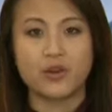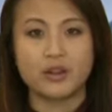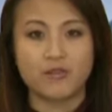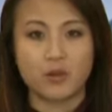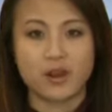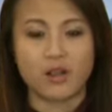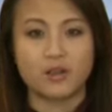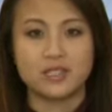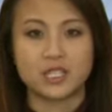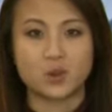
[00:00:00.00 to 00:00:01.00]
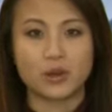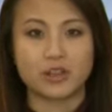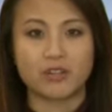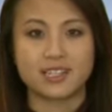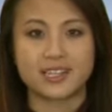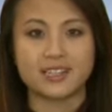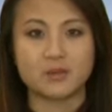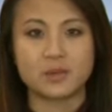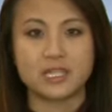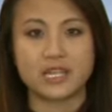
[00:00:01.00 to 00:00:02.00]
$34.23
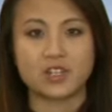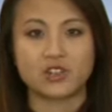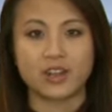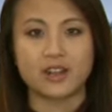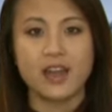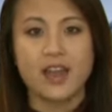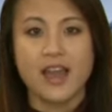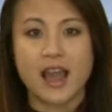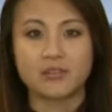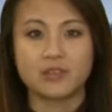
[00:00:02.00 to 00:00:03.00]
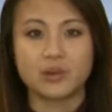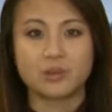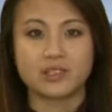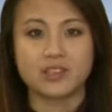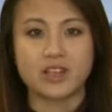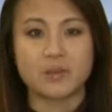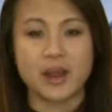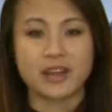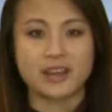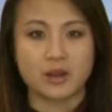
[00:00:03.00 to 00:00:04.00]
in midday trade after the Brazilian
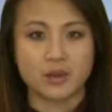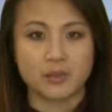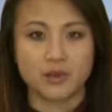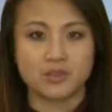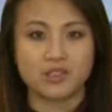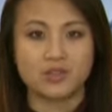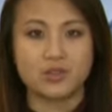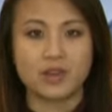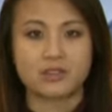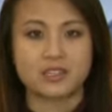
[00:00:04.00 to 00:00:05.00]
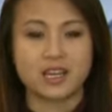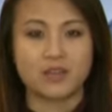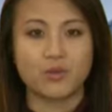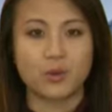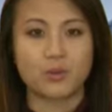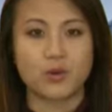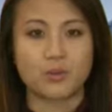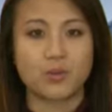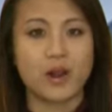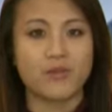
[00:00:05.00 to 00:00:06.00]
mining company posted 2010 fourth quarter
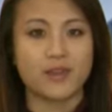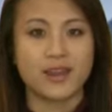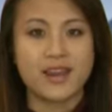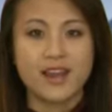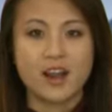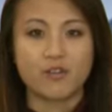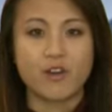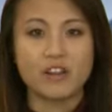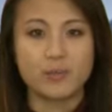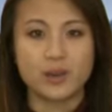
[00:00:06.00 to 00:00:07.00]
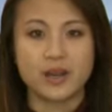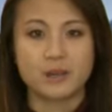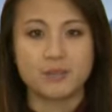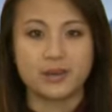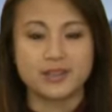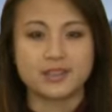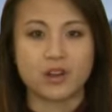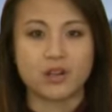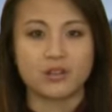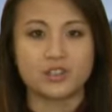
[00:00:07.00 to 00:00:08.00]
profit of $5.9 billion,
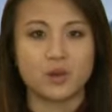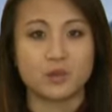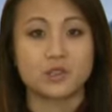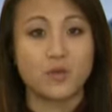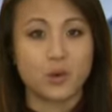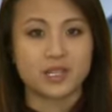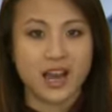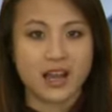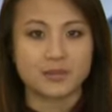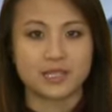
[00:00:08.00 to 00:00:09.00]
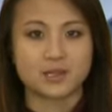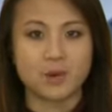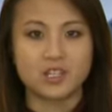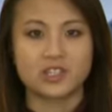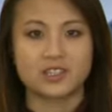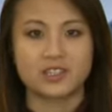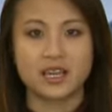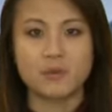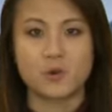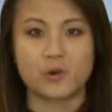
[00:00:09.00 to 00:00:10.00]
almost four times as much as the
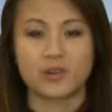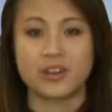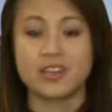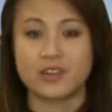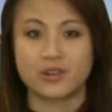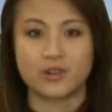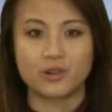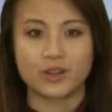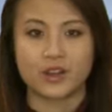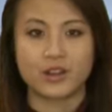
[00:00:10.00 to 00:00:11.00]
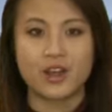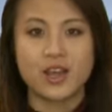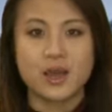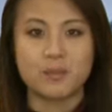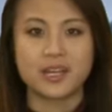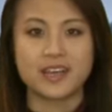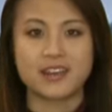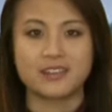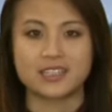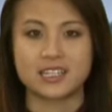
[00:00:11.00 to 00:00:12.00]
same quarter a year earlier. Mean
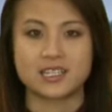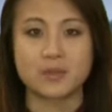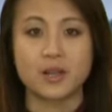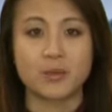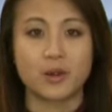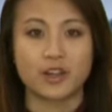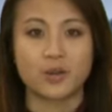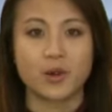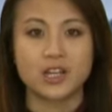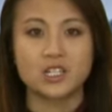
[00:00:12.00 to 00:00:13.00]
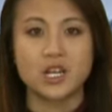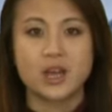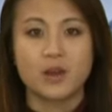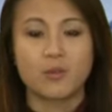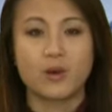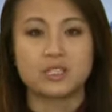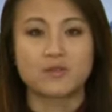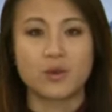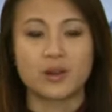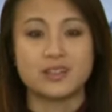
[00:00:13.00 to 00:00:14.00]
analyst estimate on Market Watch was
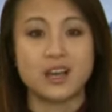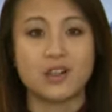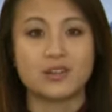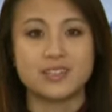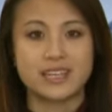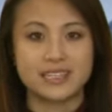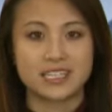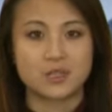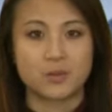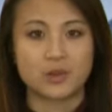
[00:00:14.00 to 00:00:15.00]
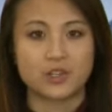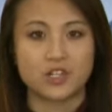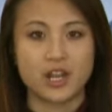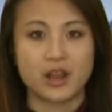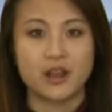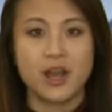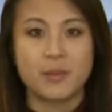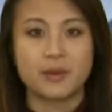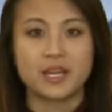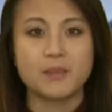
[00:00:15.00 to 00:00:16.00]
for $1.10 per share,
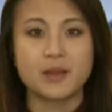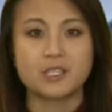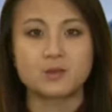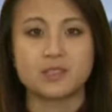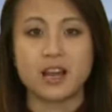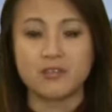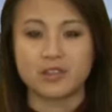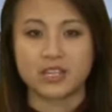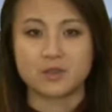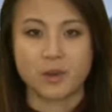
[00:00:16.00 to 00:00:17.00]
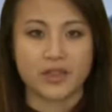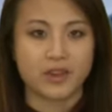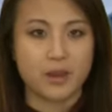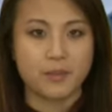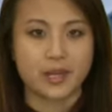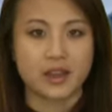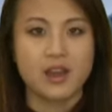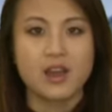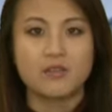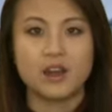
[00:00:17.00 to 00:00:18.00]
but EPS was not released by the company.
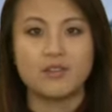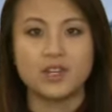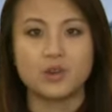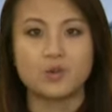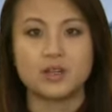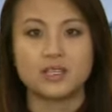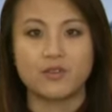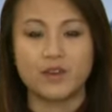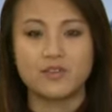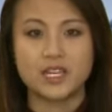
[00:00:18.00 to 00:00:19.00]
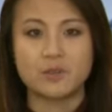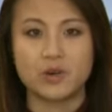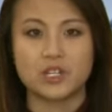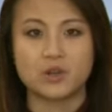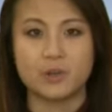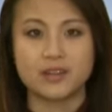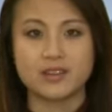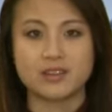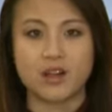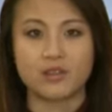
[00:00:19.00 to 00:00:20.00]
Revenue was $15.2
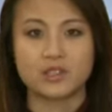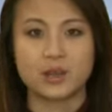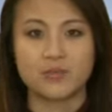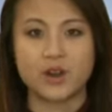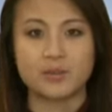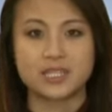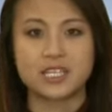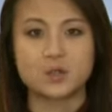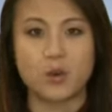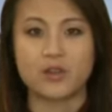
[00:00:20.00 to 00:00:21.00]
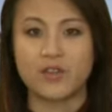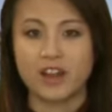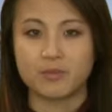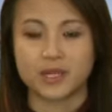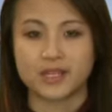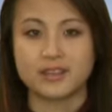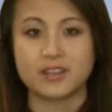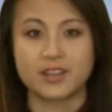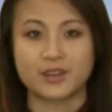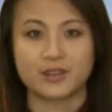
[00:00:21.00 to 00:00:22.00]
billion, up from $6.5 billion
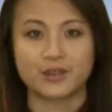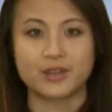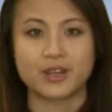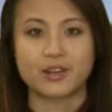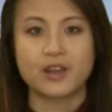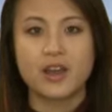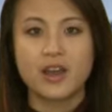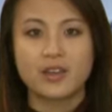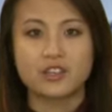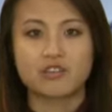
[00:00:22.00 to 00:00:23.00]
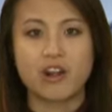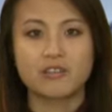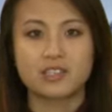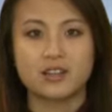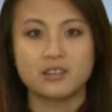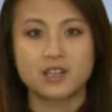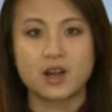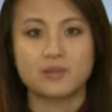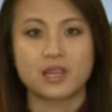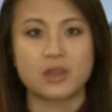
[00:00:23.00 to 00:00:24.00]
a year earlier. The strong results
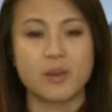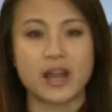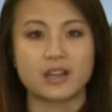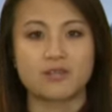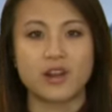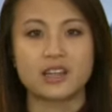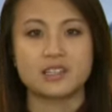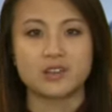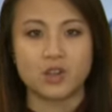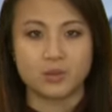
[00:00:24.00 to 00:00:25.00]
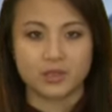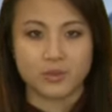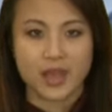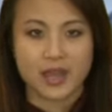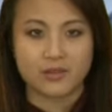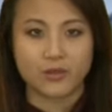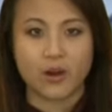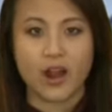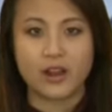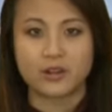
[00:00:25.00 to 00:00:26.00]
comes on the back of rising global demand
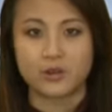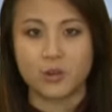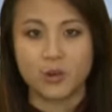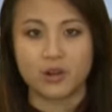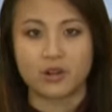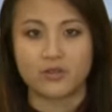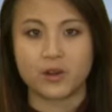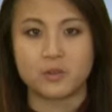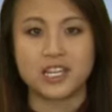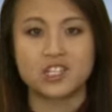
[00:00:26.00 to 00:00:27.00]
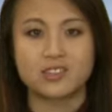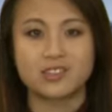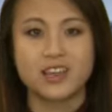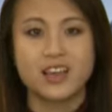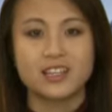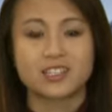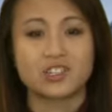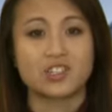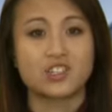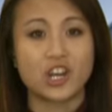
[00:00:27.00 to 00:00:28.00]
for iron ore from nations
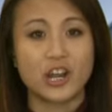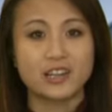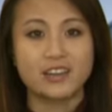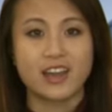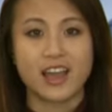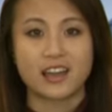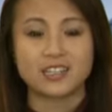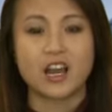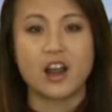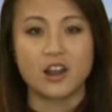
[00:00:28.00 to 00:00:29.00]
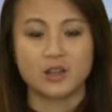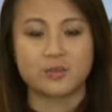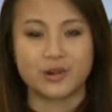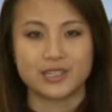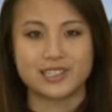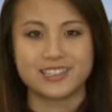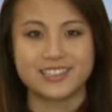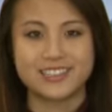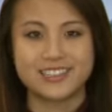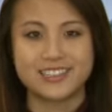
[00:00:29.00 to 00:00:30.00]
such as China and higher
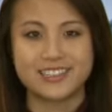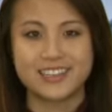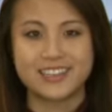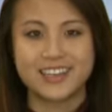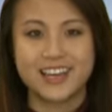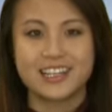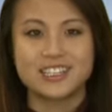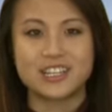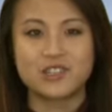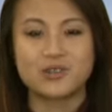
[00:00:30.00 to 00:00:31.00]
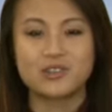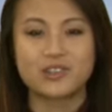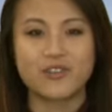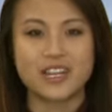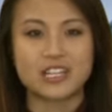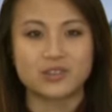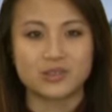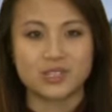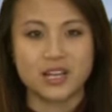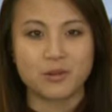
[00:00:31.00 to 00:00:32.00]
prices. Stay tuned to the Financial
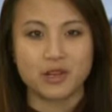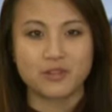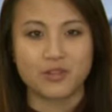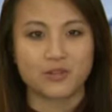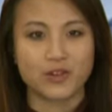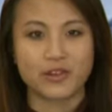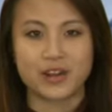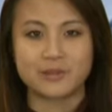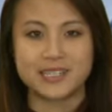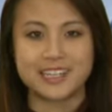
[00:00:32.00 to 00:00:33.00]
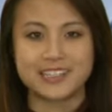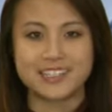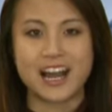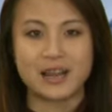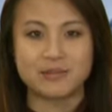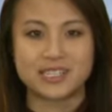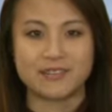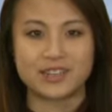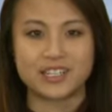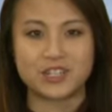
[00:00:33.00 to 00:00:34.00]
News Network for further updates. I'm
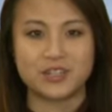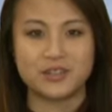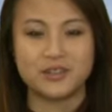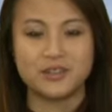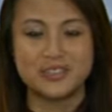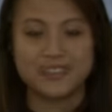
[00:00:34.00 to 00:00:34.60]
Stephanie Shu.